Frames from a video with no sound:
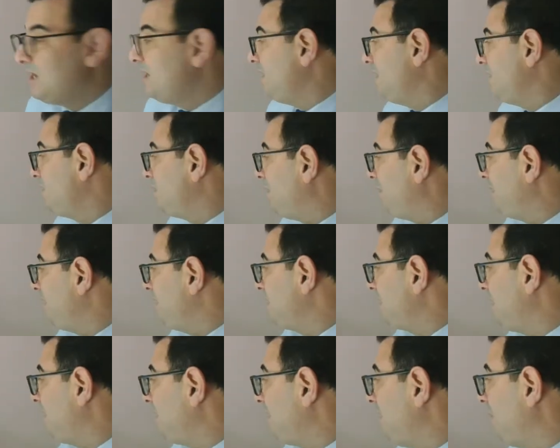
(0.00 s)
So this
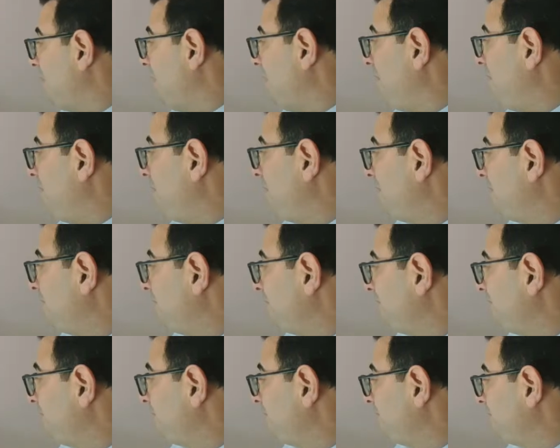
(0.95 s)
can go up,
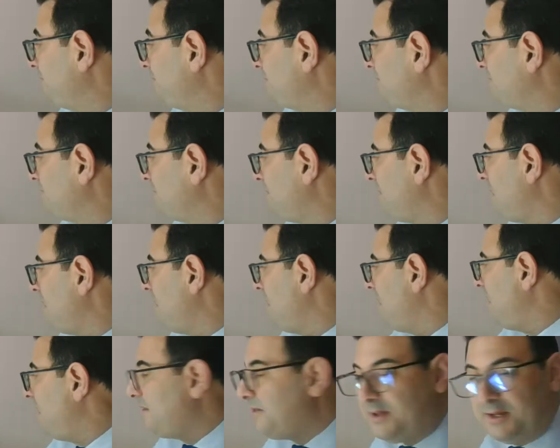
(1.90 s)

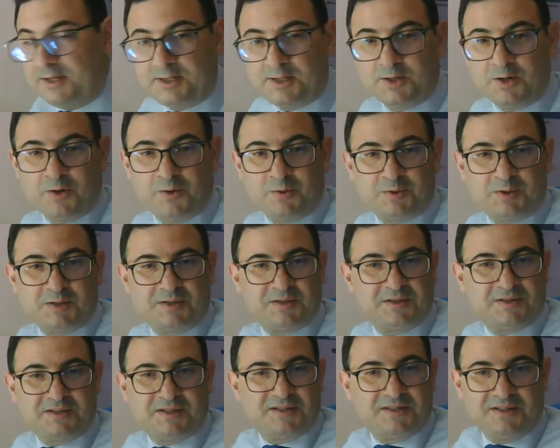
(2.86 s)
and this
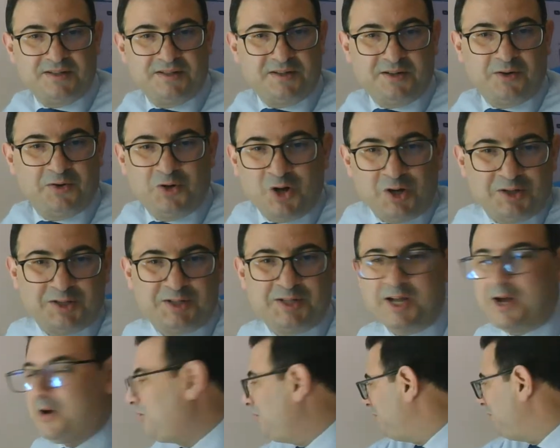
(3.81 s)
goes, not
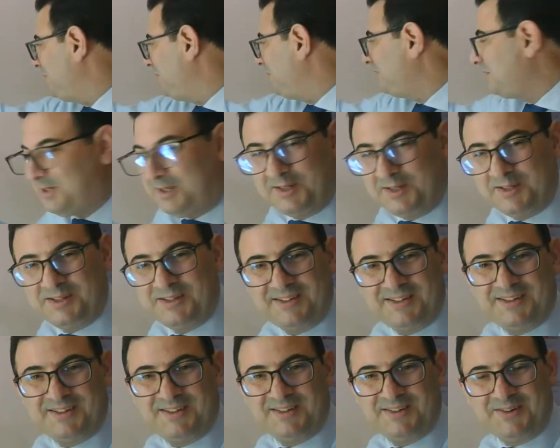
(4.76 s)
down, but
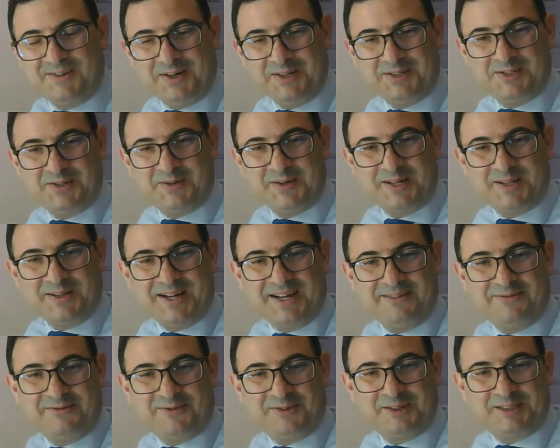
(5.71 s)
on a straight
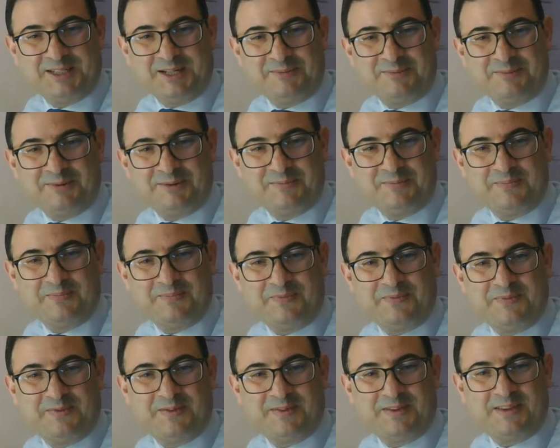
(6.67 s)
line, for example.
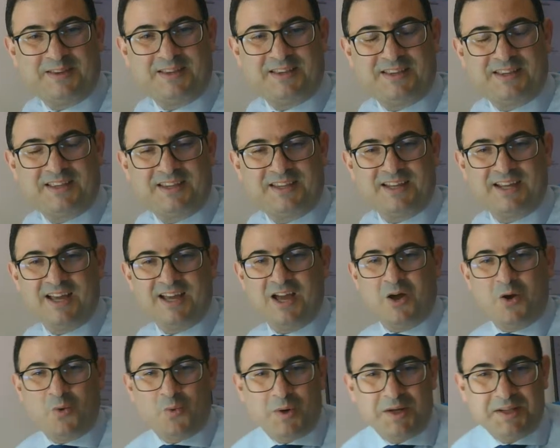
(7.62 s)

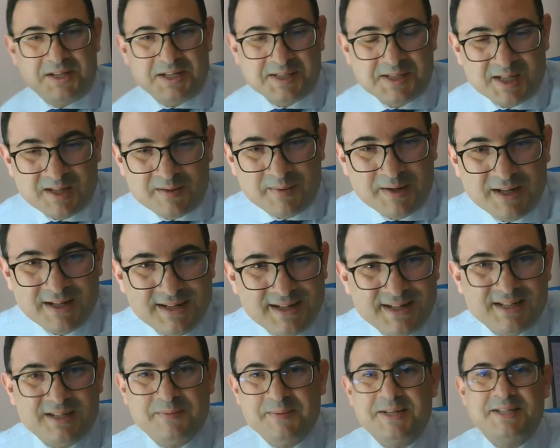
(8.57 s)
What does it mean?
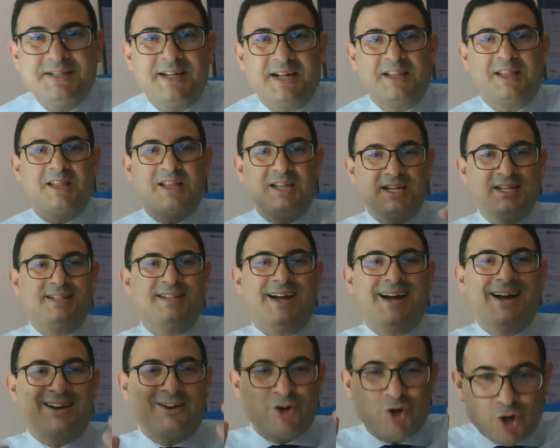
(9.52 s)
It means that these
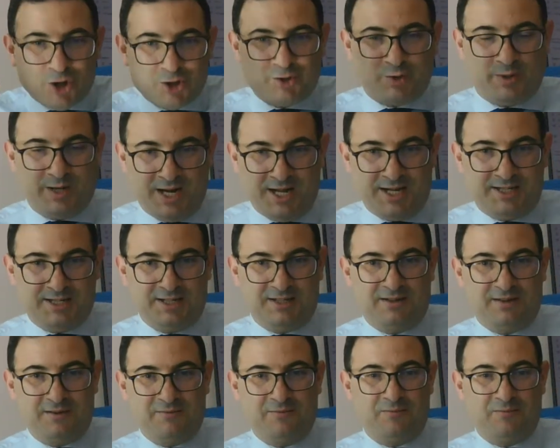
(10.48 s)
are not related.